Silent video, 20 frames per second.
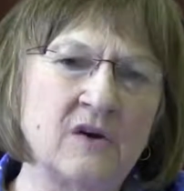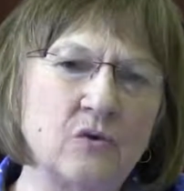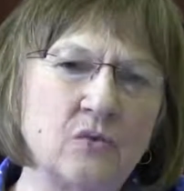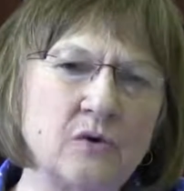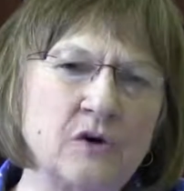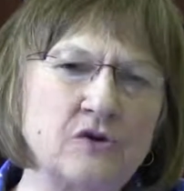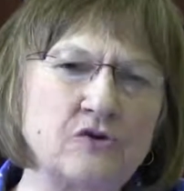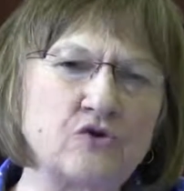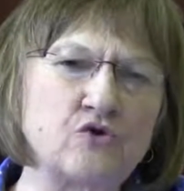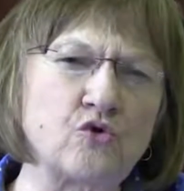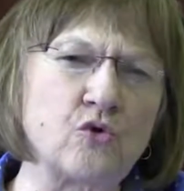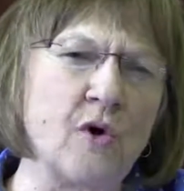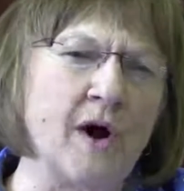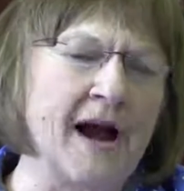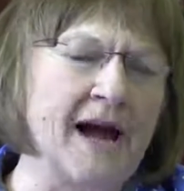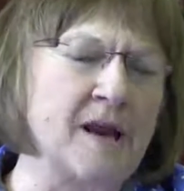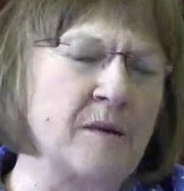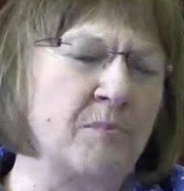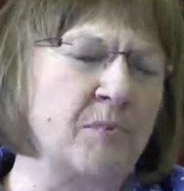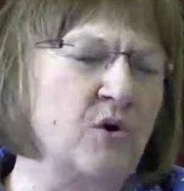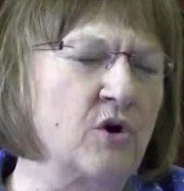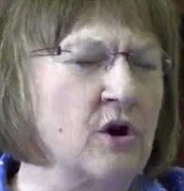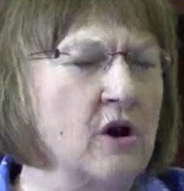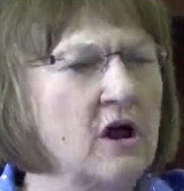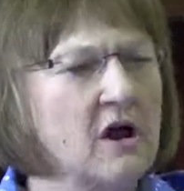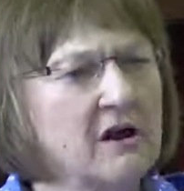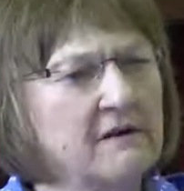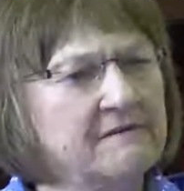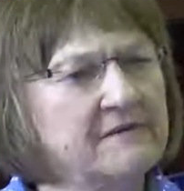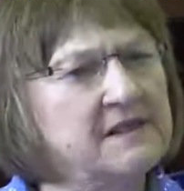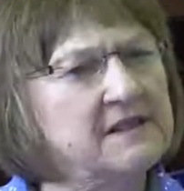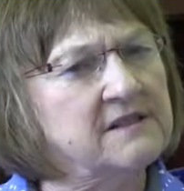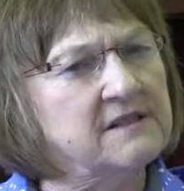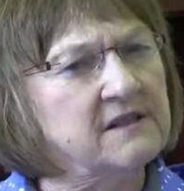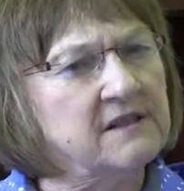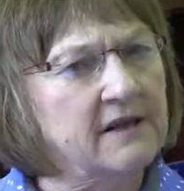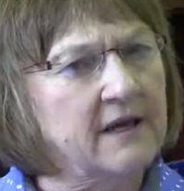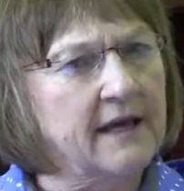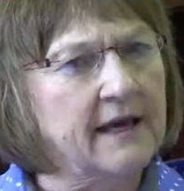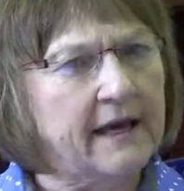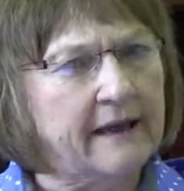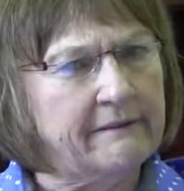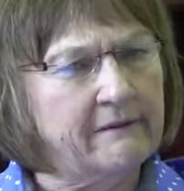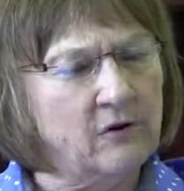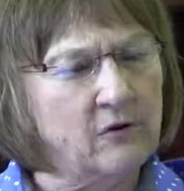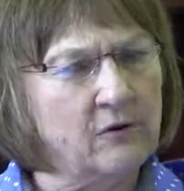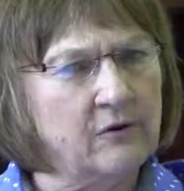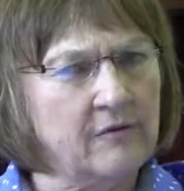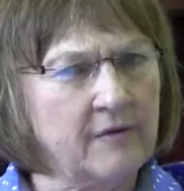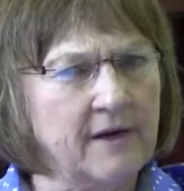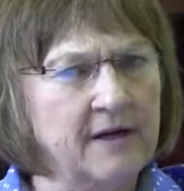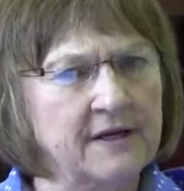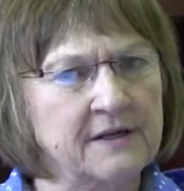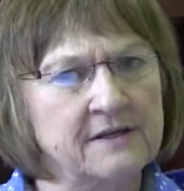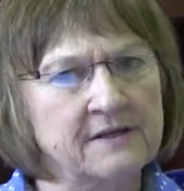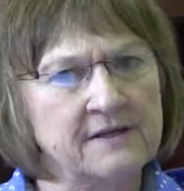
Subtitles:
we'll try to pull all of this together and